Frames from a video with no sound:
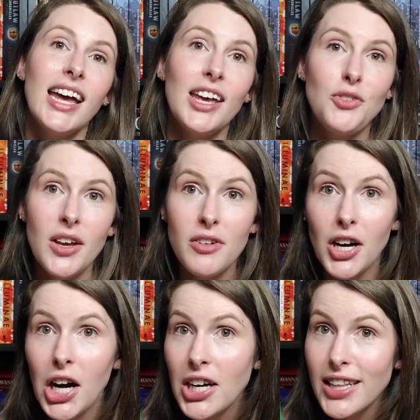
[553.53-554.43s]
If you haven't
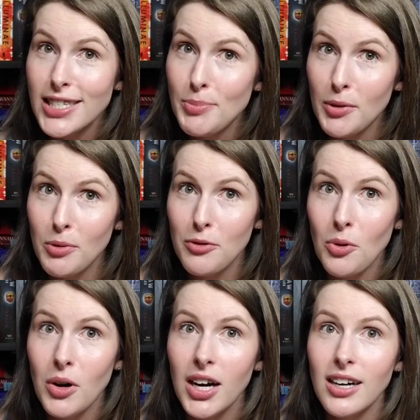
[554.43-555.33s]
heard of this book
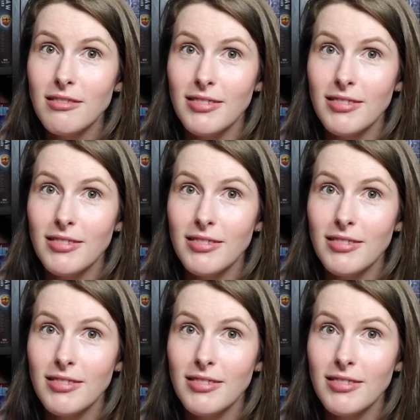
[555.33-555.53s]
before,